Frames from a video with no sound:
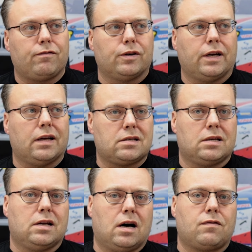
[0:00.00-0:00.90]
foot is
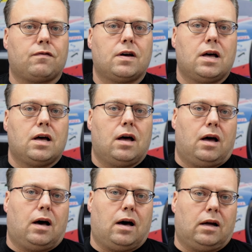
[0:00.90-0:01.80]
enough
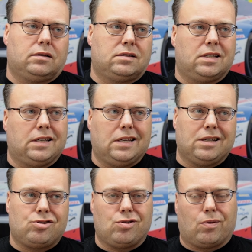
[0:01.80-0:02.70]
to
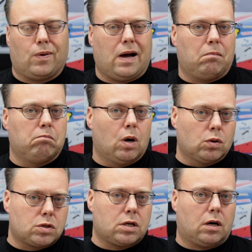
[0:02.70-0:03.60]
get you around
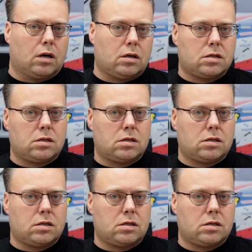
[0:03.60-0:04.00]
most cars.